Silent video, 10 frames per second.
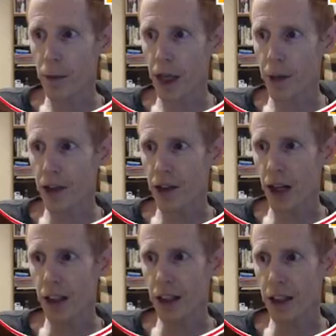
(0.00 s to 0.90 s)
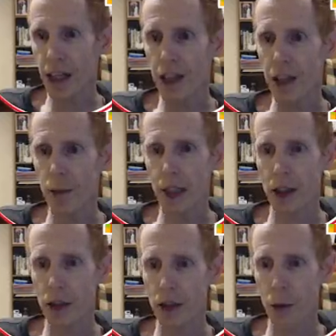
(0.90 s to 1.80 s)
Maybe it's not intended to be
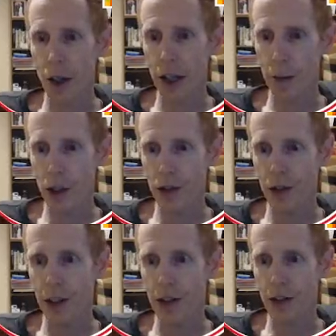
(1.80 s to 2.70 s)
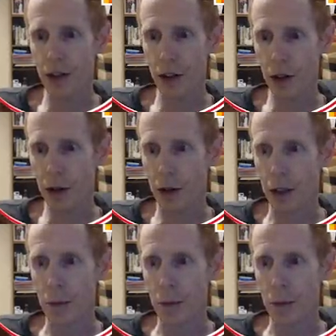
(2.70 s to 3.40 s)
used the way I'm using it, so